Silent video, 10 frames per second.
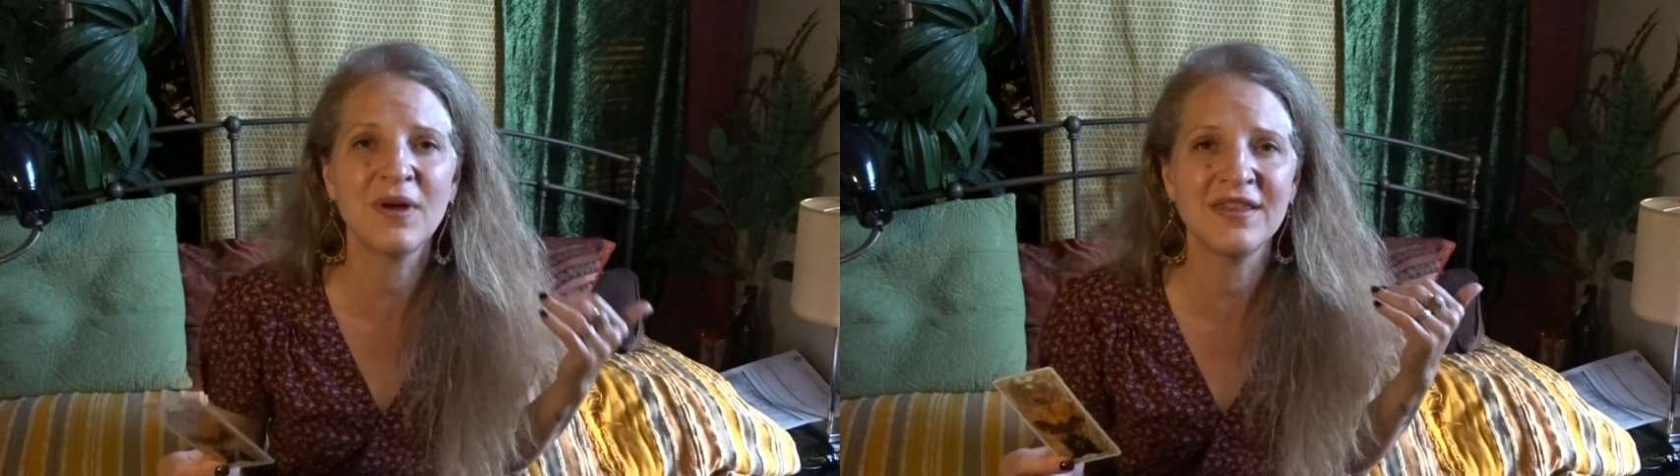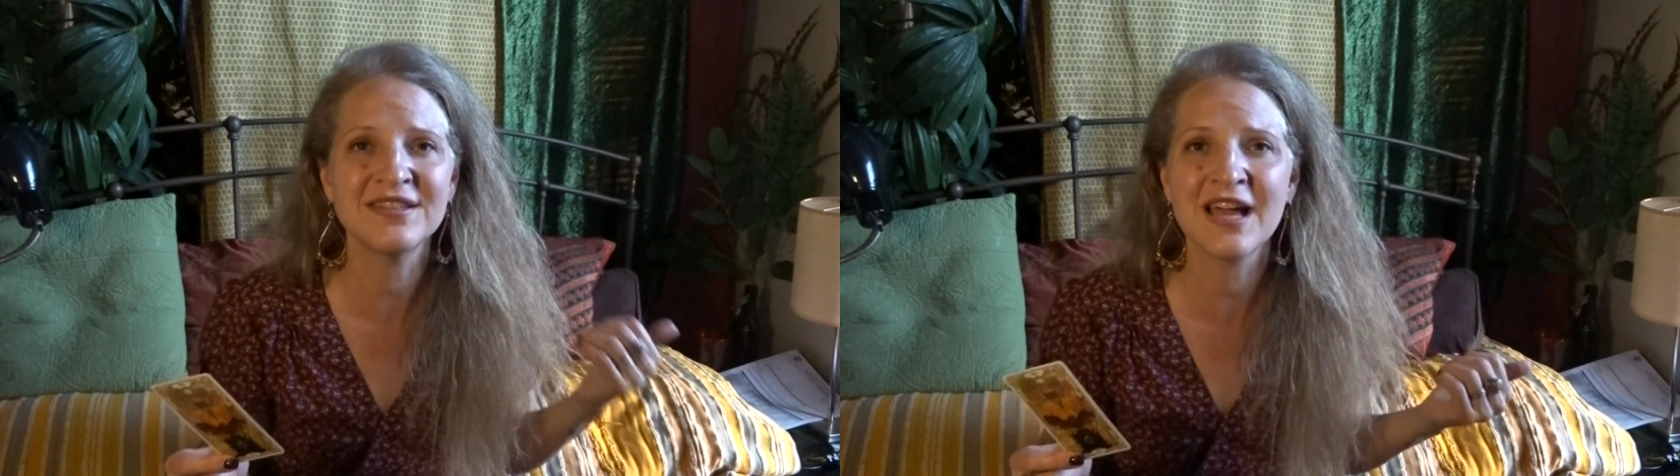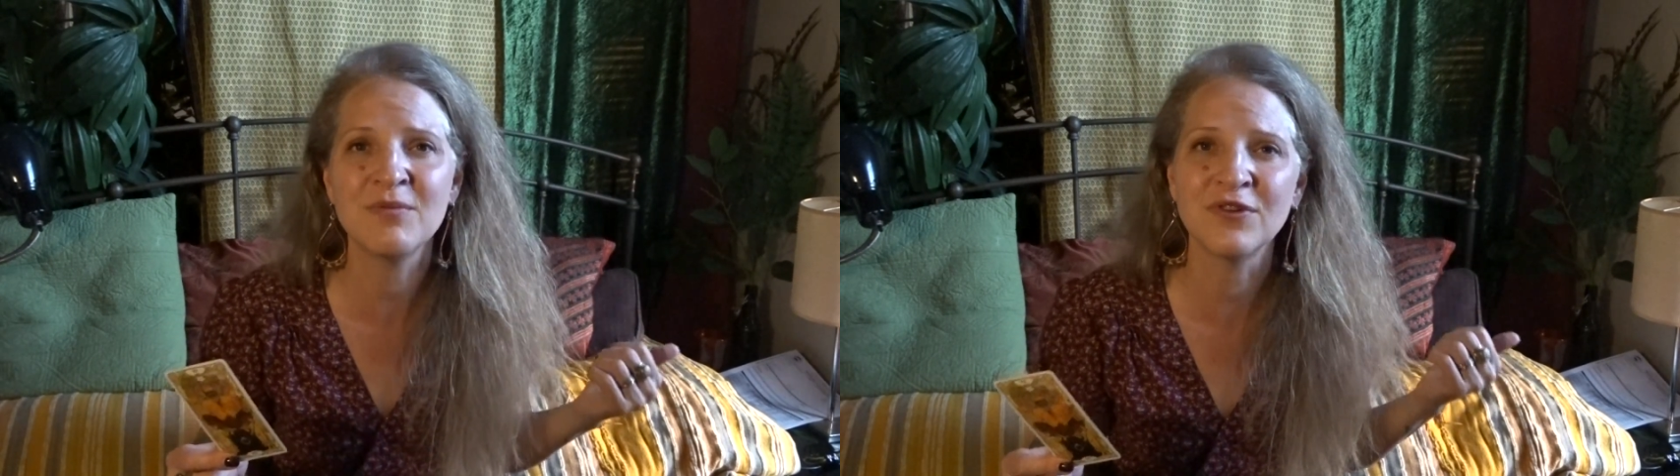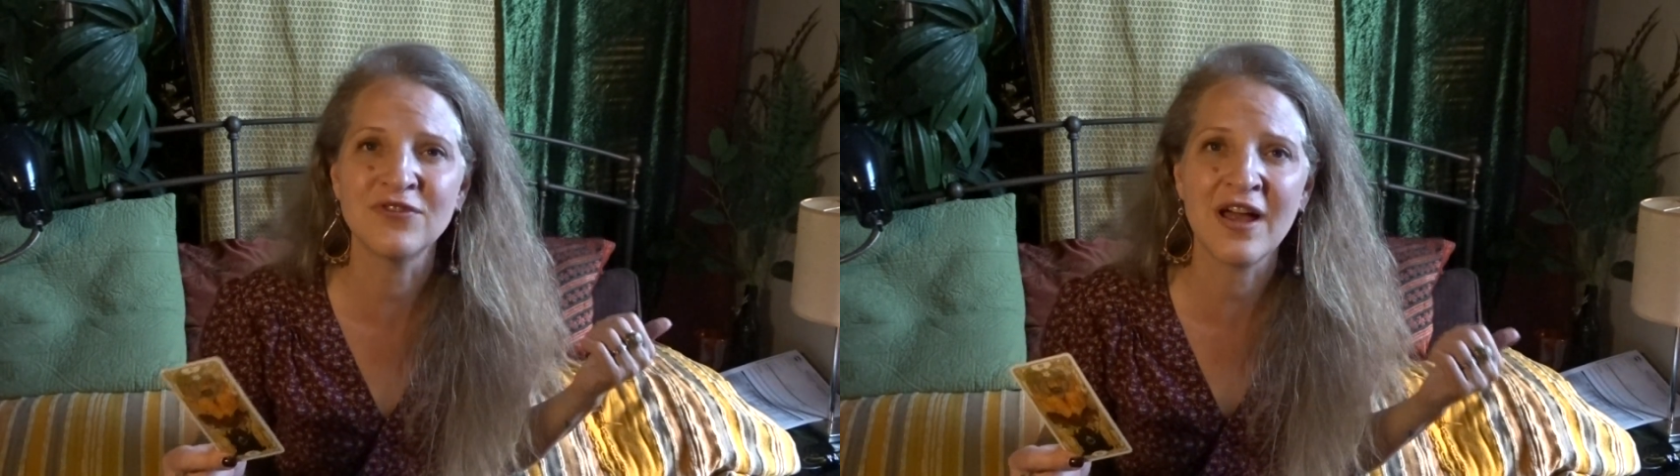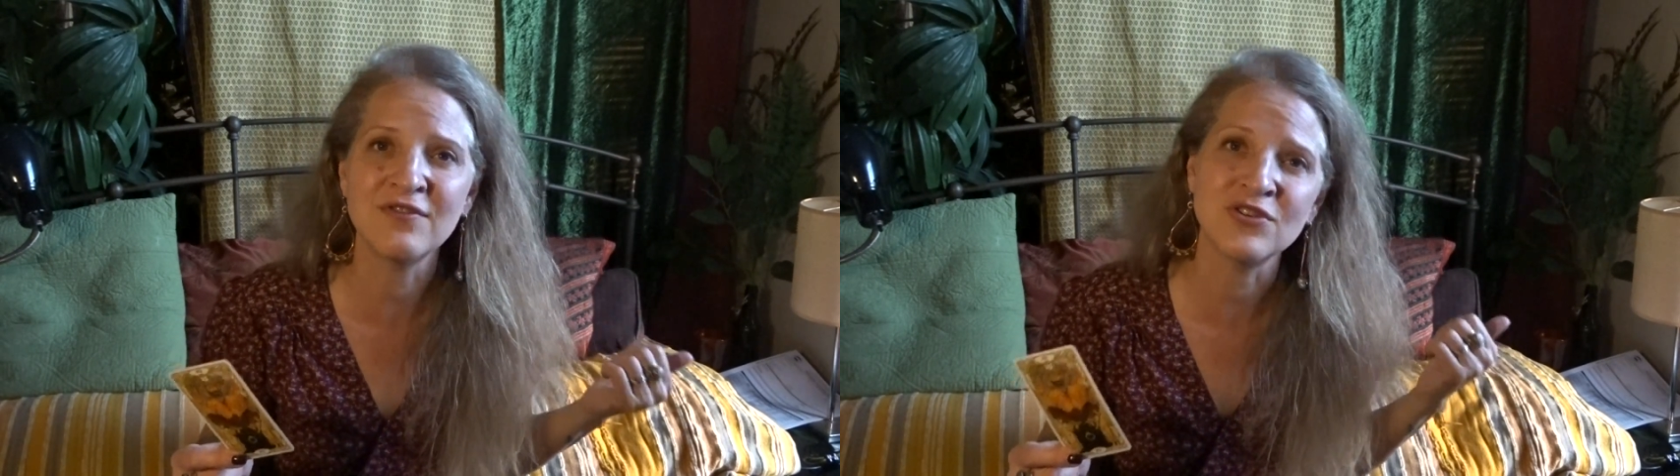by the time we're
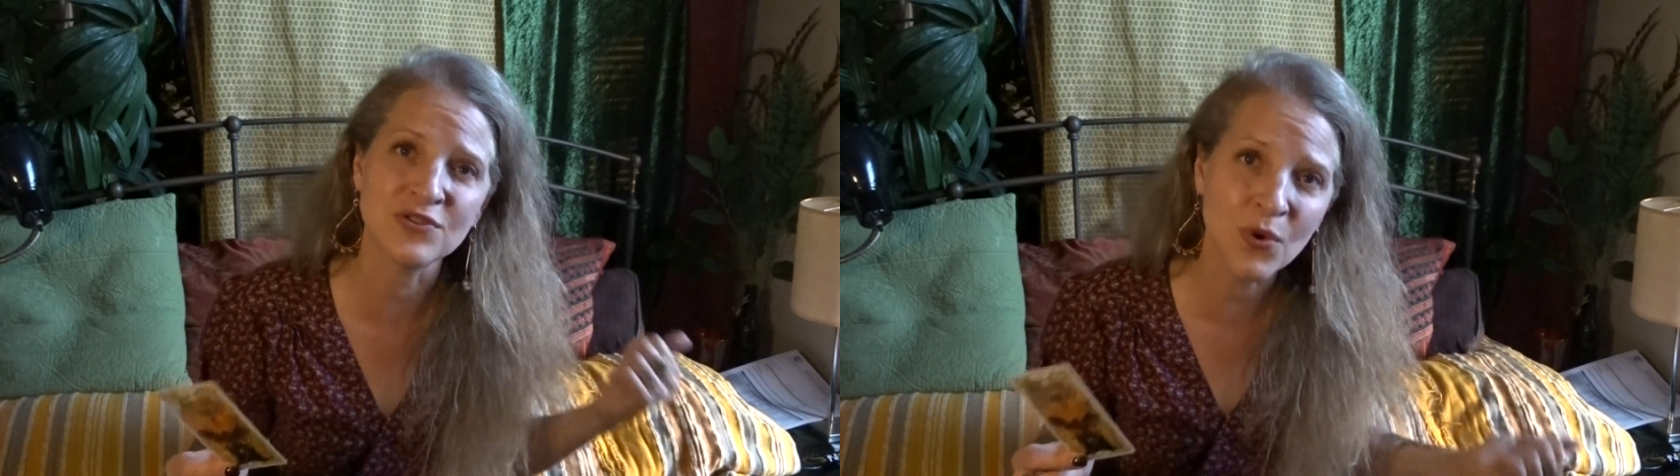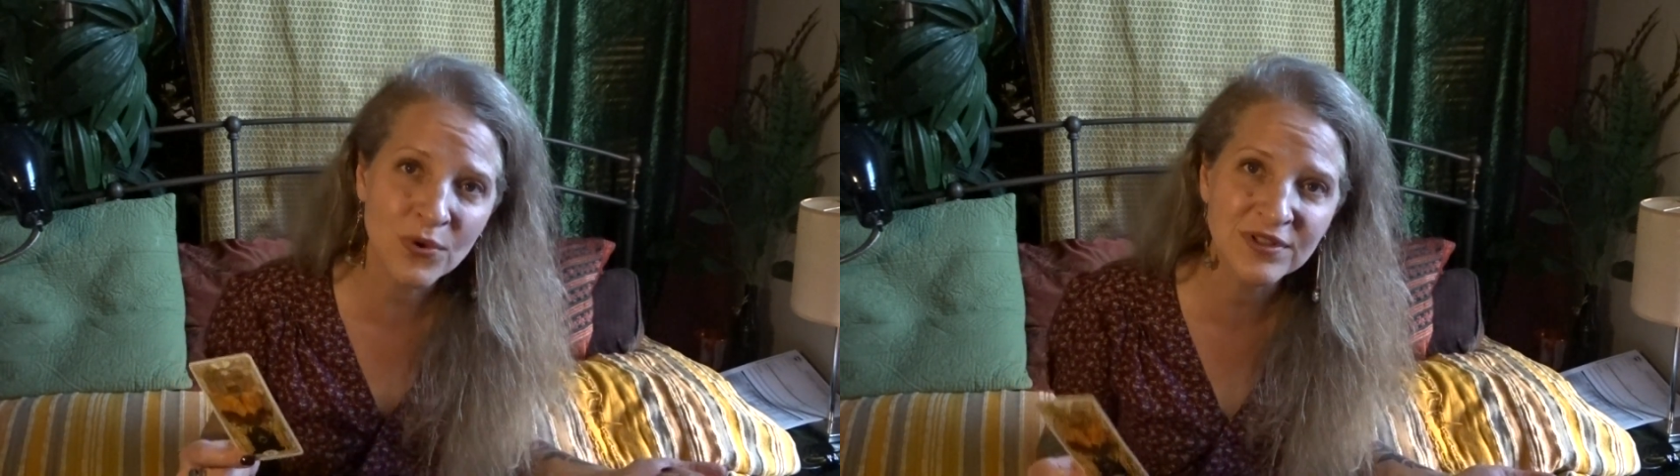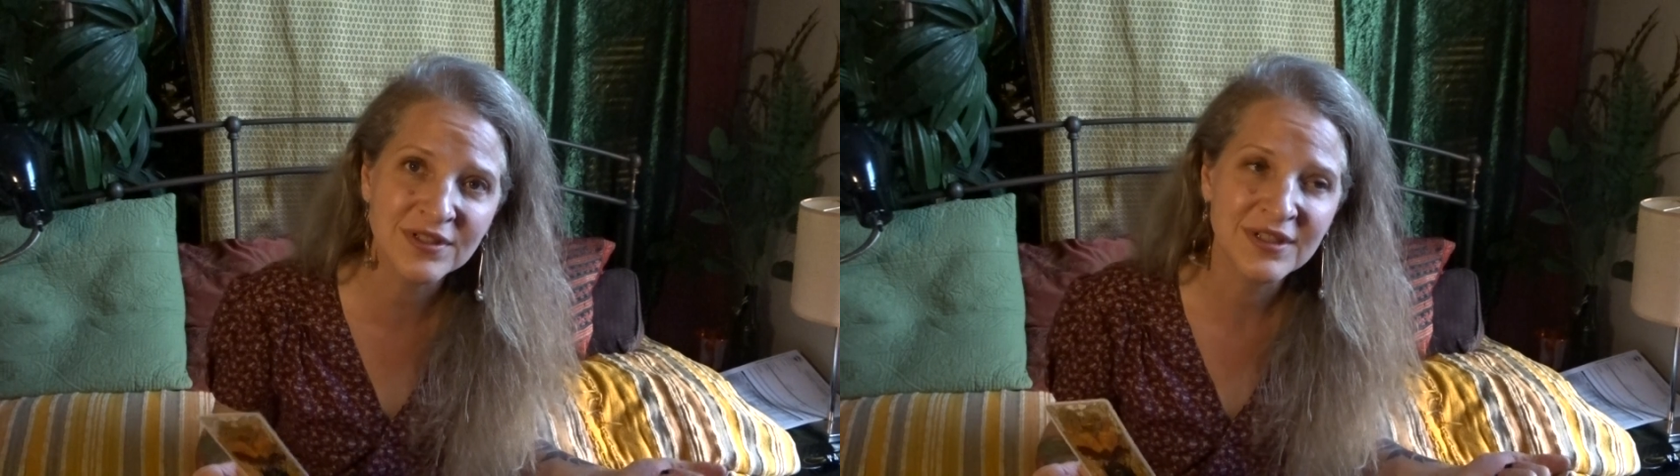five years old